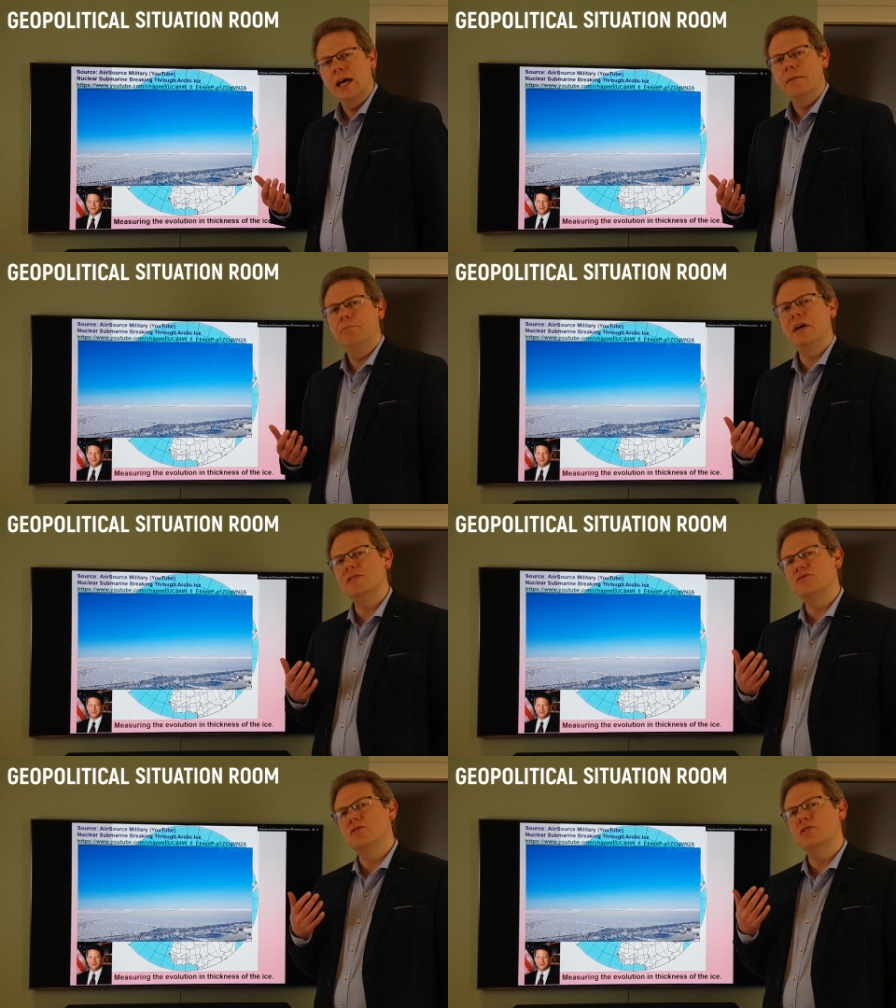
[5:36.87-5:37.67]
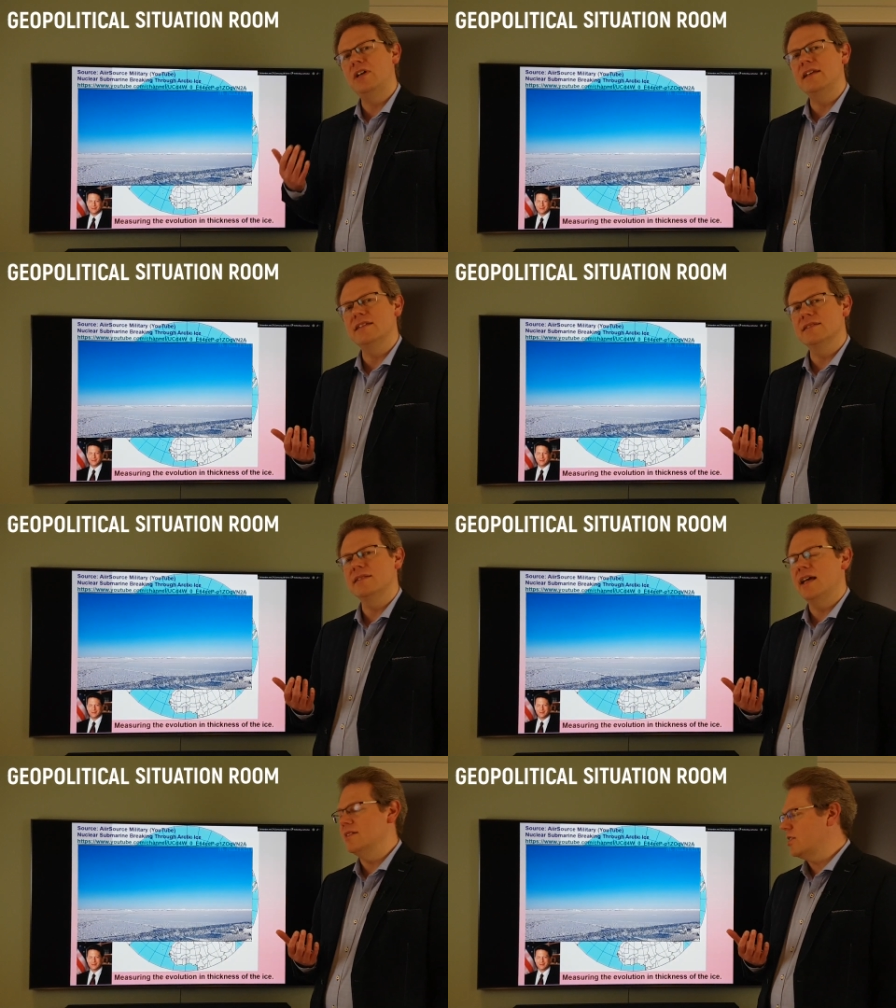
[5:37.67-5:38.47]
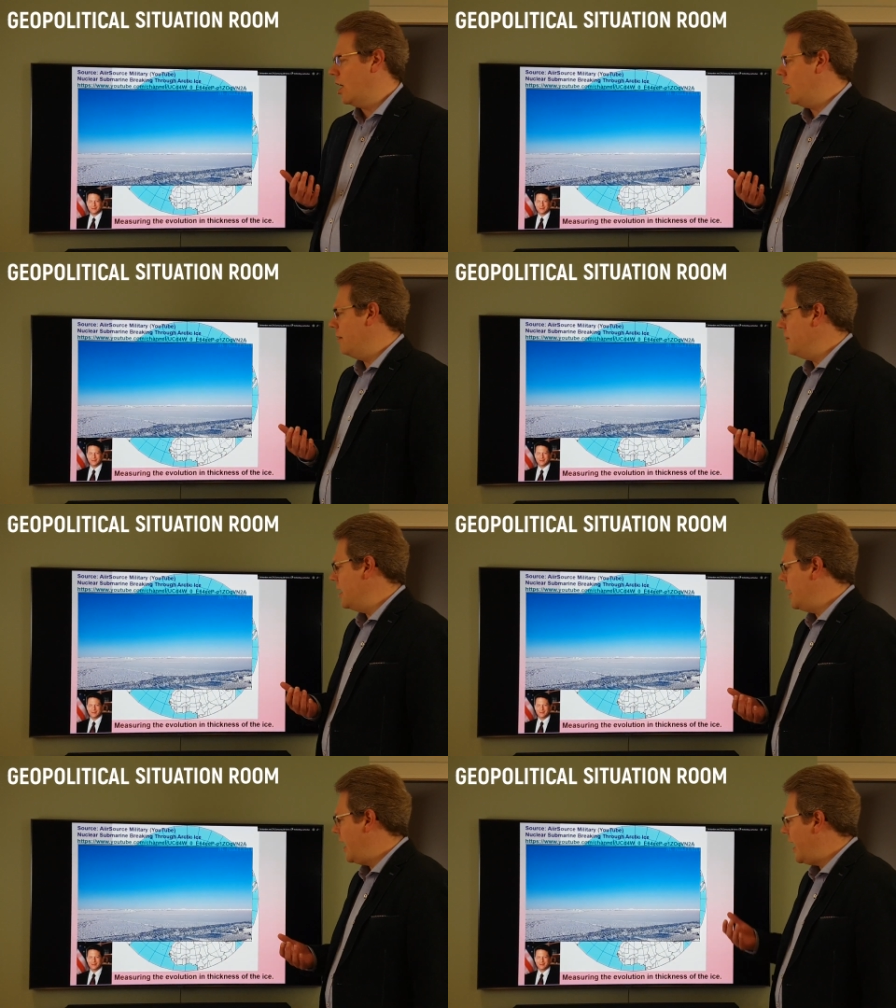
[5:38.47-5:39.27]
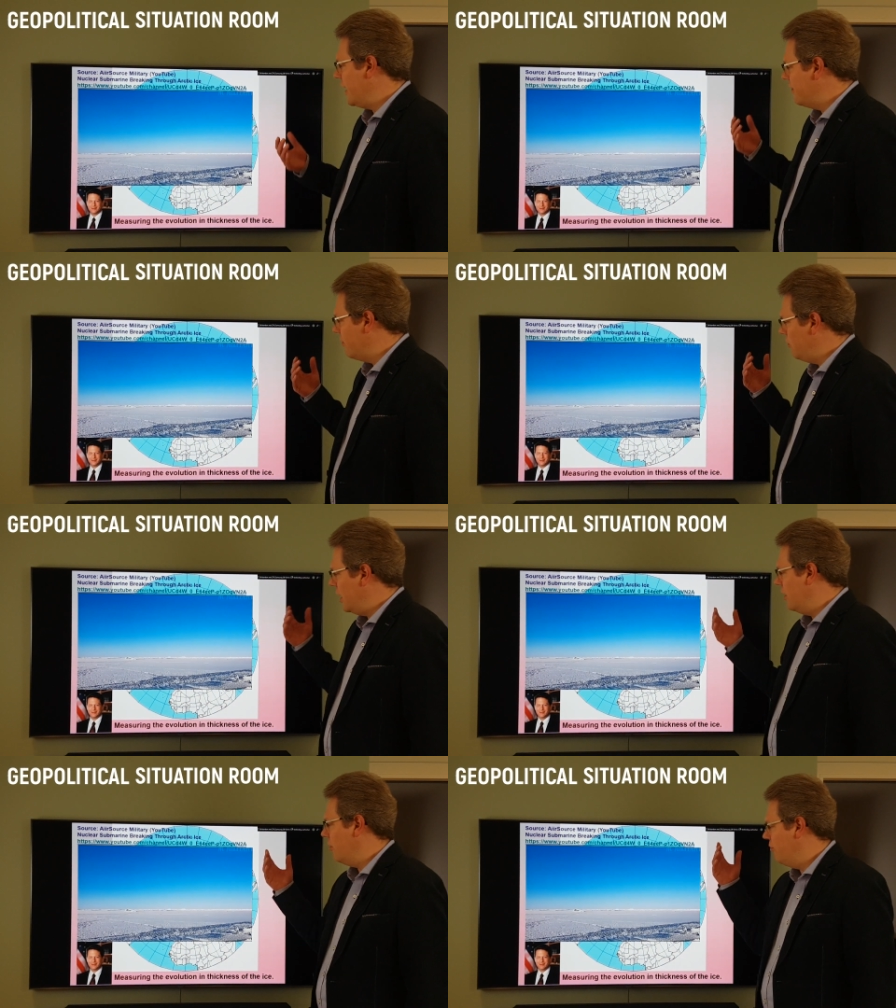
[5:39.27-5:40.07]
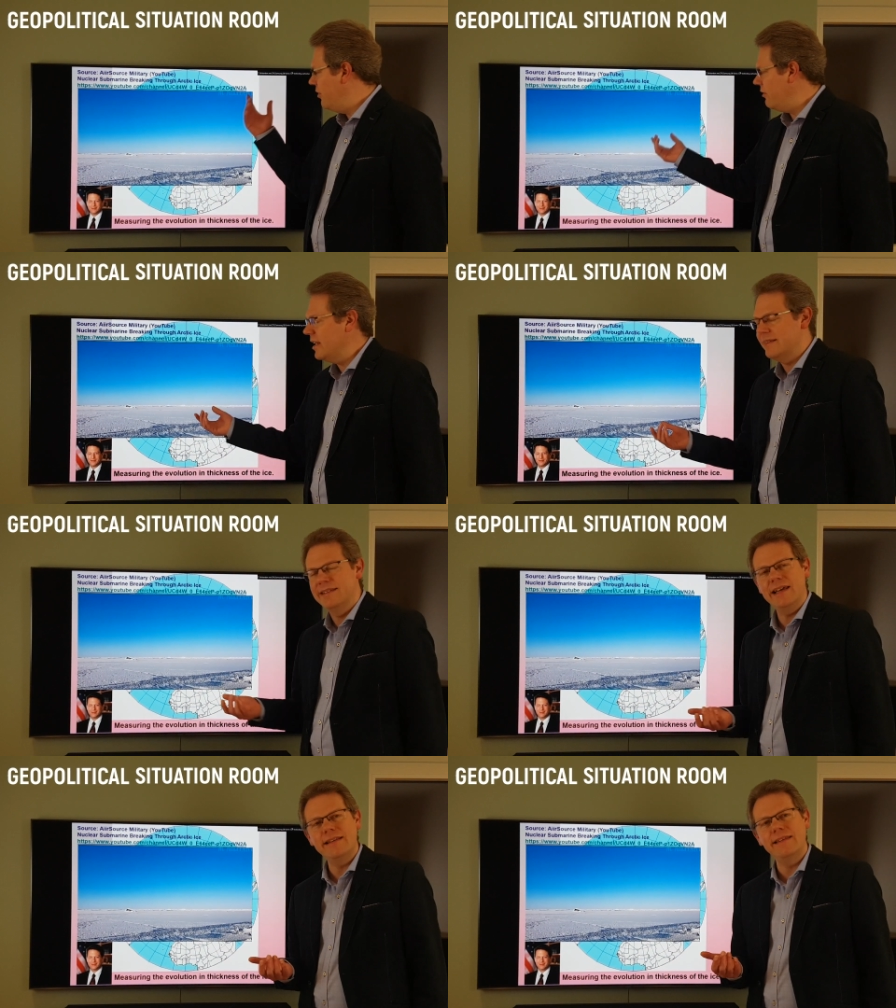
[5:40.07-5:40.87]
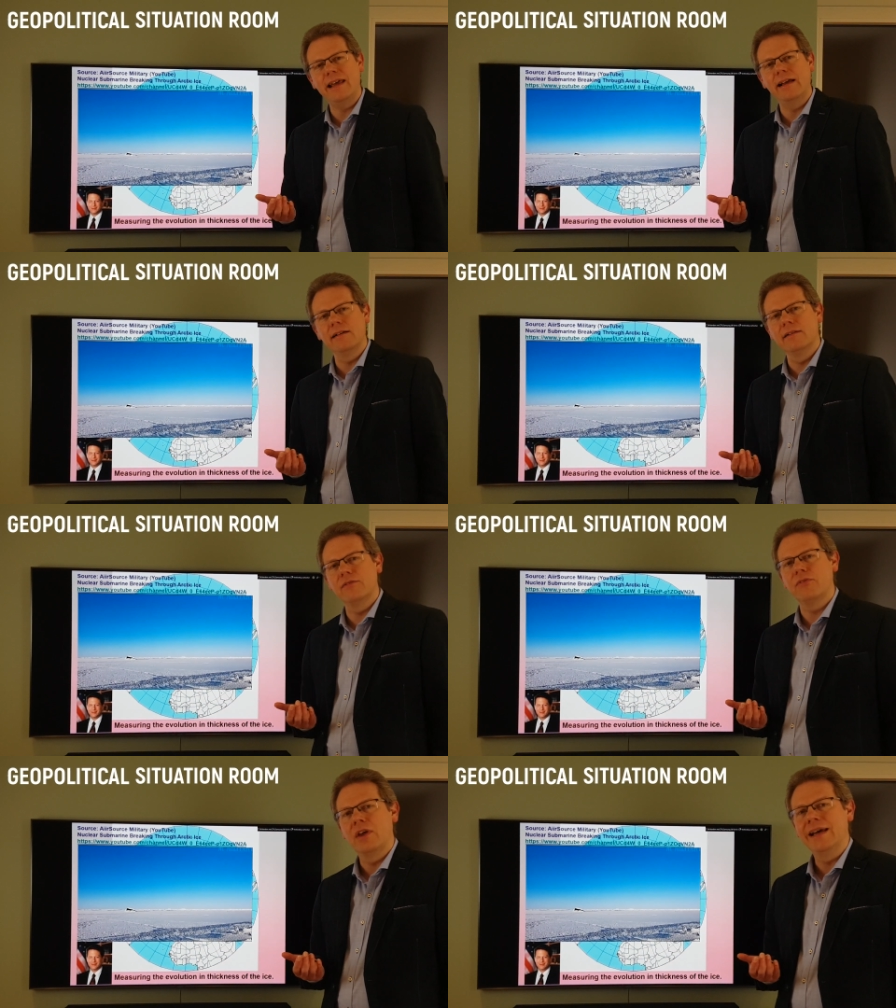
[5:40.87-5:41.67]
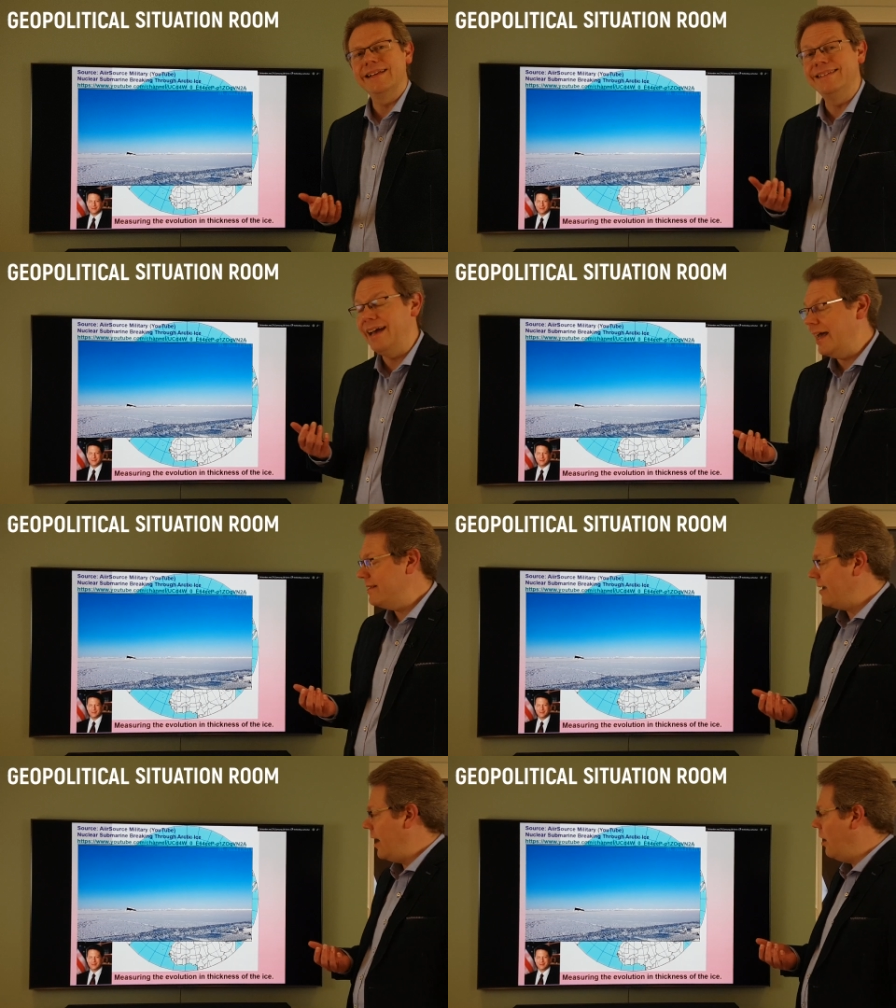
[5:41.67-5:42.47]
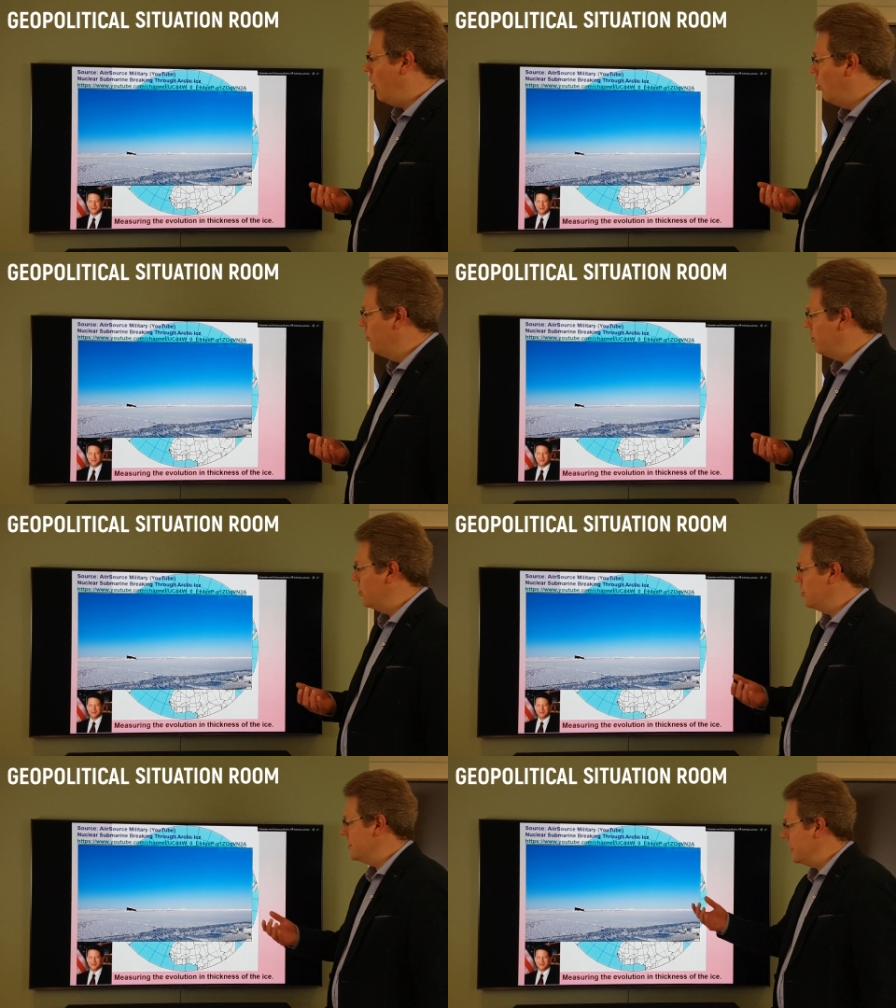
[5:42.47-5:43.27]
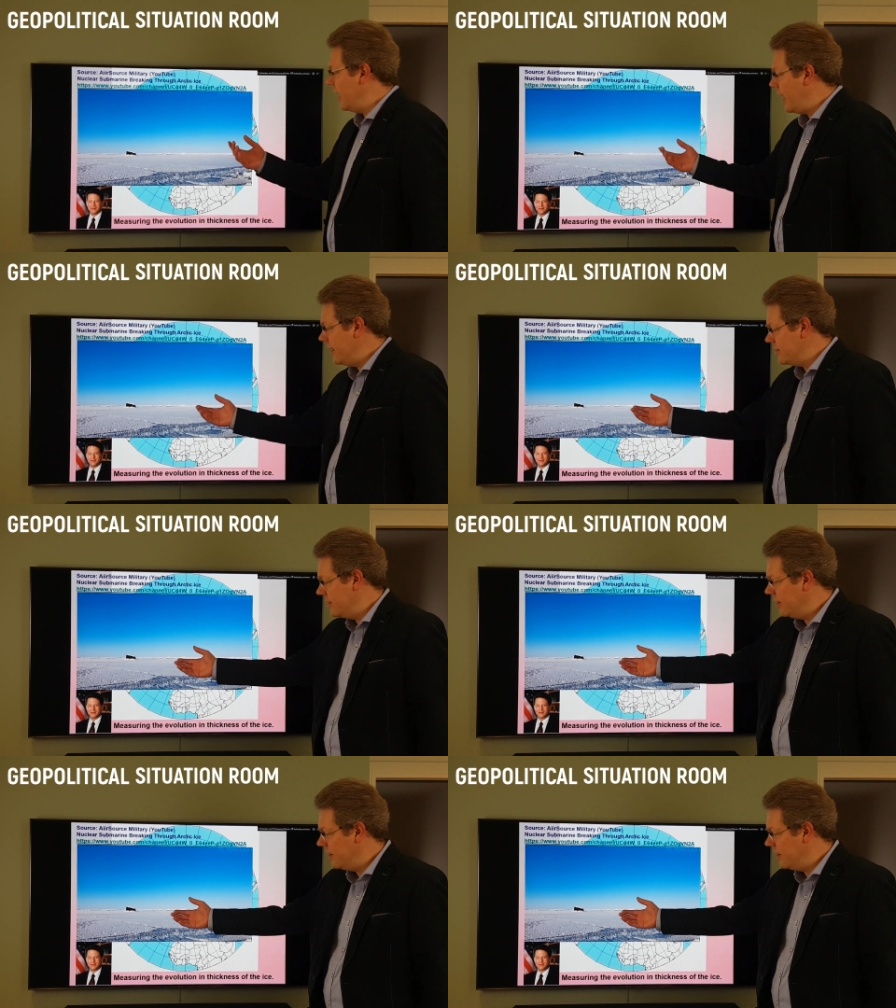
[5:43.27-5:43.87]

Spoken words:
But the United States Army had, well, very detailed data over the ice.